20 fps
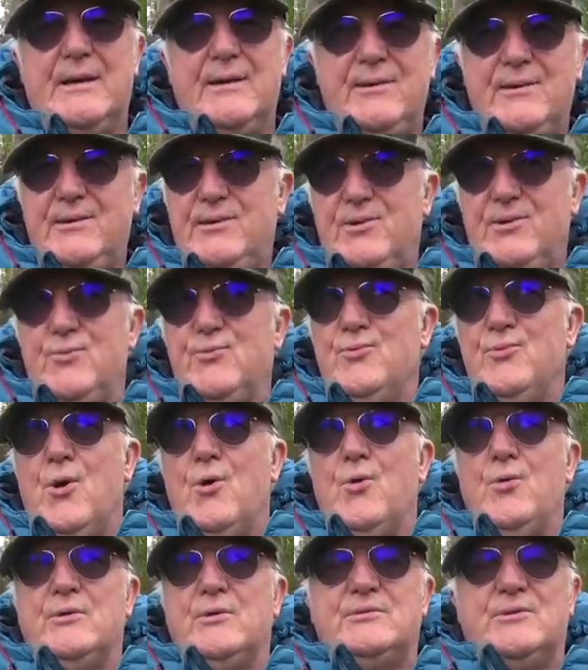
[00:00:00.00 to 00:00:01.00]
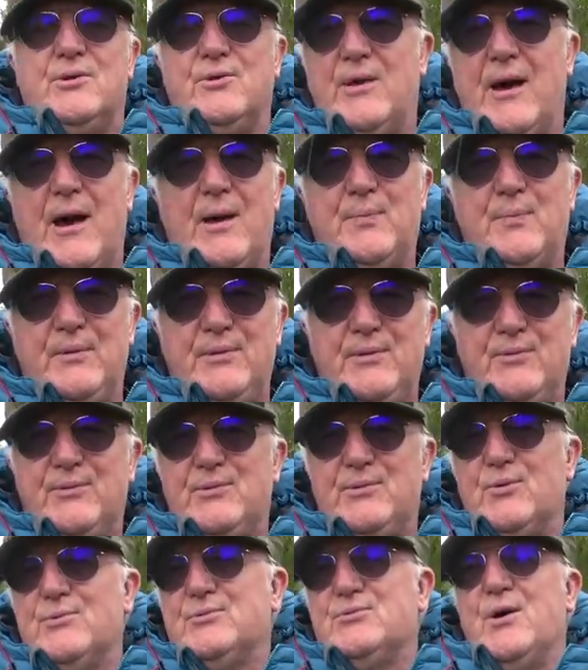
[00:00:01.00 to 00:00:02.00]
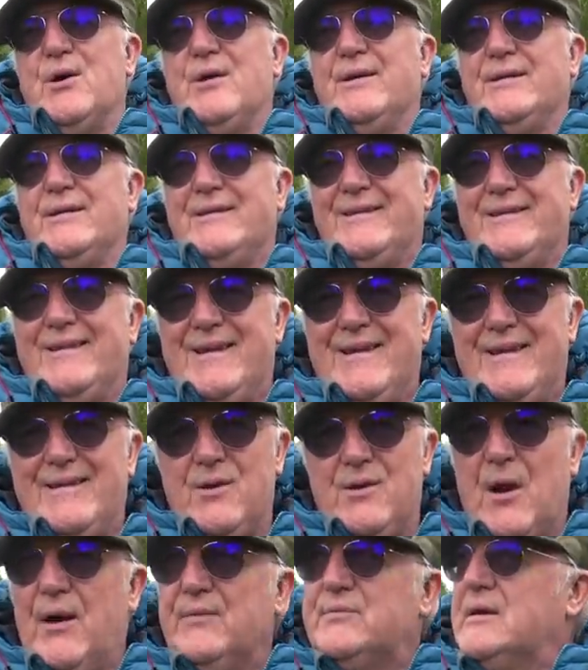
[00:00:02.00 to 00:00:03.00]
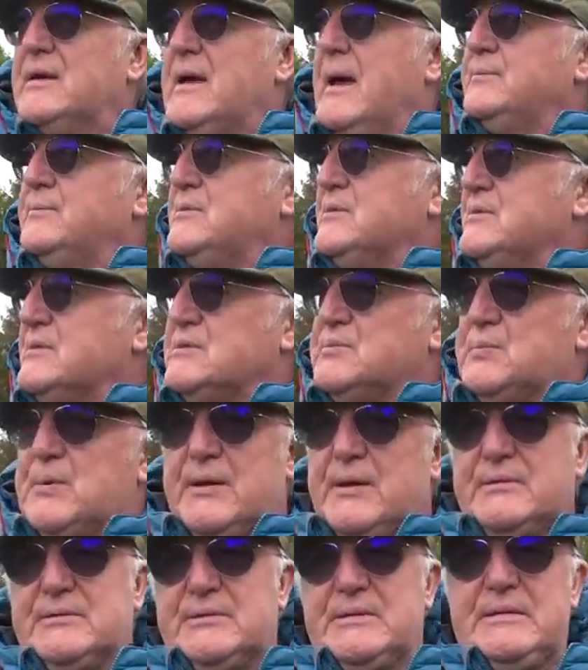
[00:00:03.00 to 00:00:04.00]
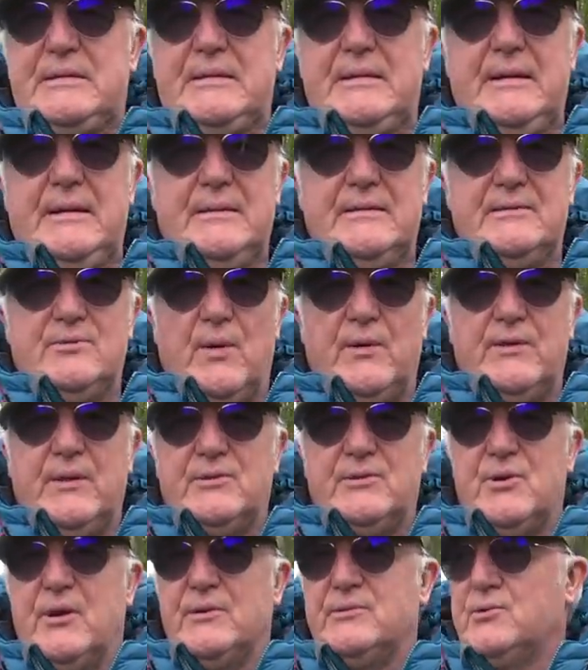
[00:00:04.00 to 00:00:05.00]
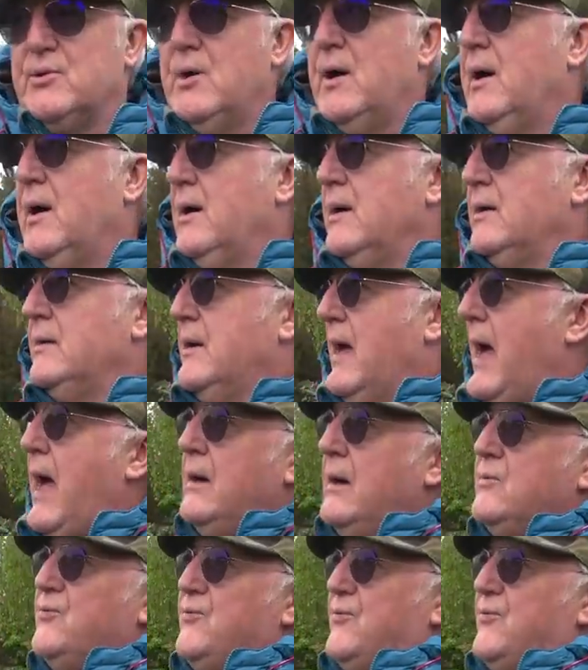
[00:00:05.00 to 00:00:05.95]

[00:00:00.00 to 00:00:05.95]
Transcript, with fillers: you know it's going to happen. You don't try it. You have to capture this place. That's why they tried so hard and